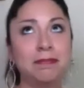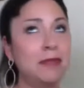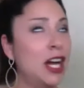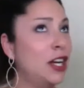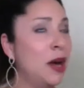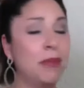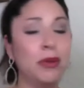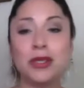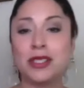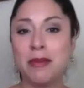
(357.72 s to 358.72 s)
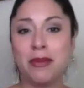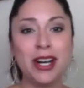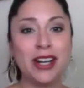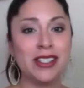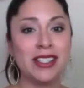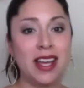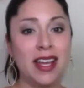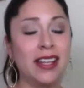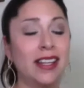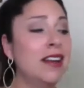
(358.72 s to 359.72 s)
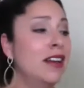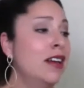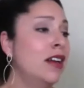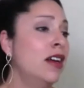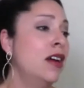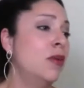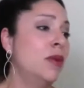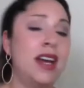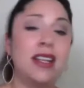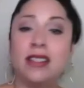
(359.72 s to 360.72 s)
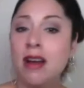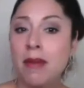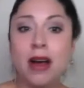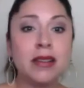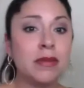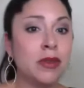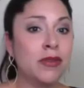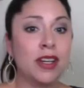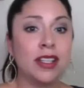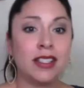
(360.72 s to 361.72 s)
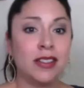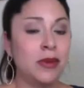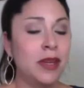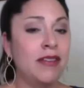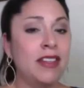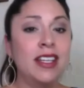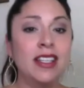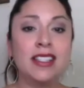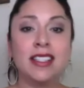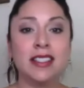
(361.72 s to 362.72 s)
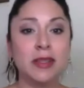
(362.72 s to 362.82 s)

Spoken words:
a couple somewhere saying, well, that's not possible for us because we have kids and it's